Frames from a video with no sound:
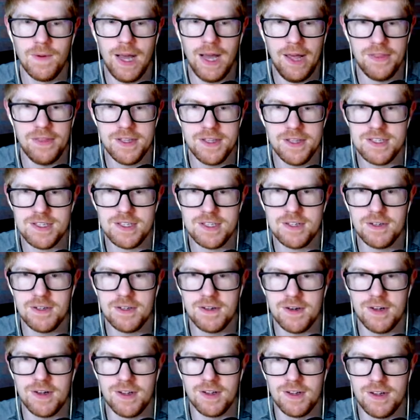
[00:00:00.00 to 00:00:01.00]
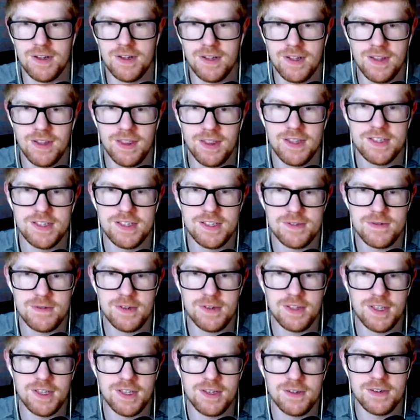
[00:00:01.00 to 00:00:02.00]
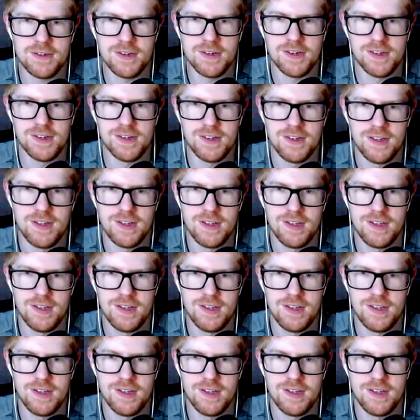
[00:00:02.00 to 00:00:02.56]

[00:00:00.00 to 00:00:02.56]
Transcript: Wow, this is cool. This is really cool.